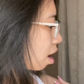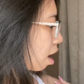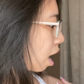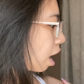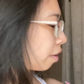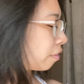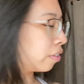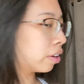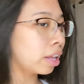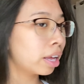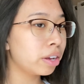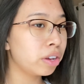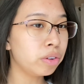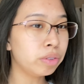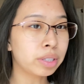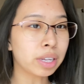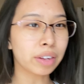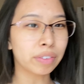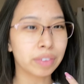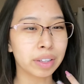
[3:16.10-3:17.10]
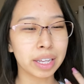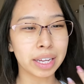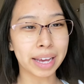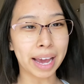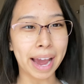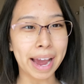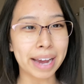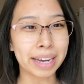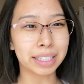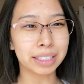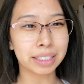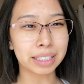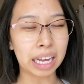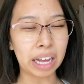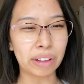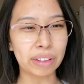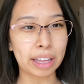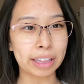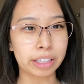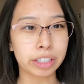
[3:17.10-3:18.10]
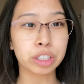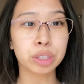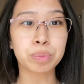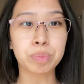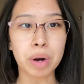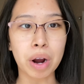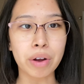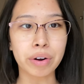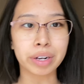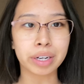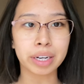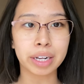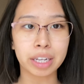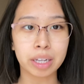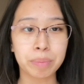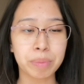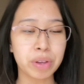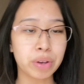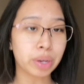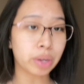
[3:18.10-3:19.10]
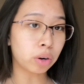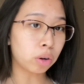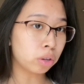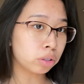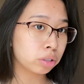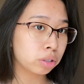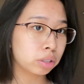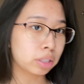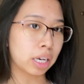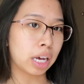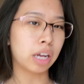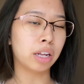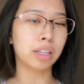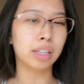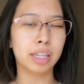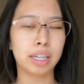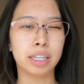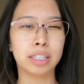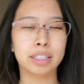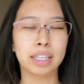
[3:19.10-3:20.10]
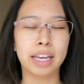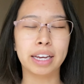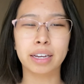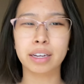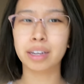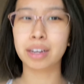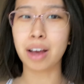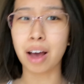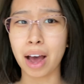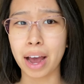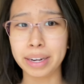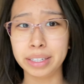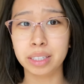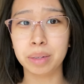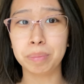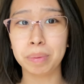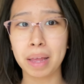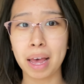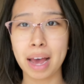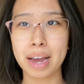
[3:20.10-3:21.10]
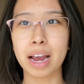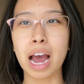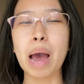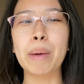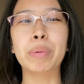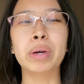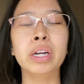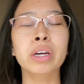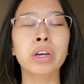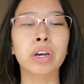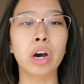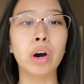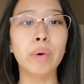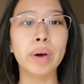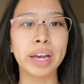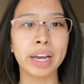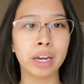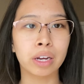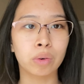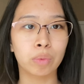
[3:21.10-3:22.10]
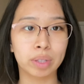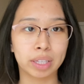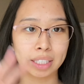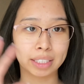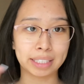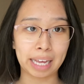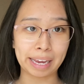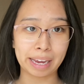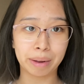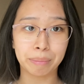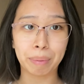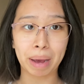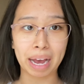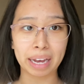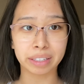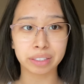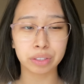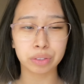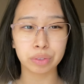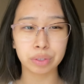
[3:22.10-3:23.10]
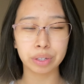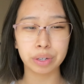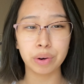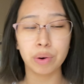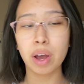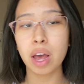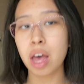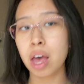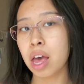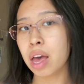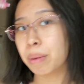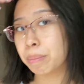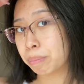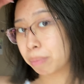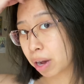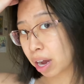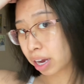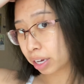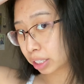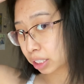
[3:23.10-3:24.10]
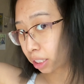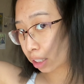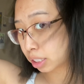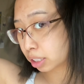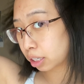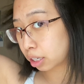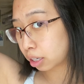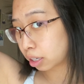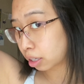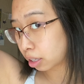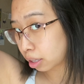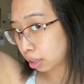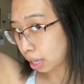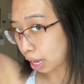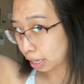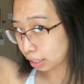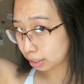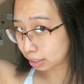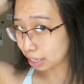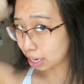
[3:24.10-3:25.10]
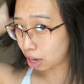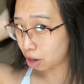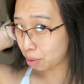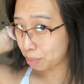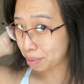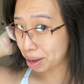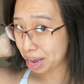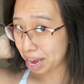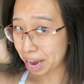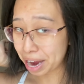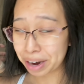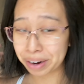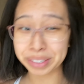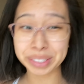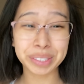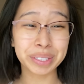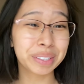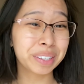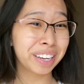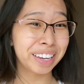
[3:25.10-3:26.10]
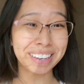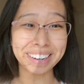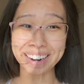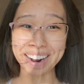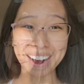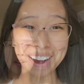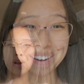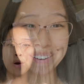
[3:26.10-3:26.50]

I feel like you definitely can tell that there's brown in it, but you can also tell it is like kind of black. I'm gonna go in with a second pass through, but that's how my hair is looking now.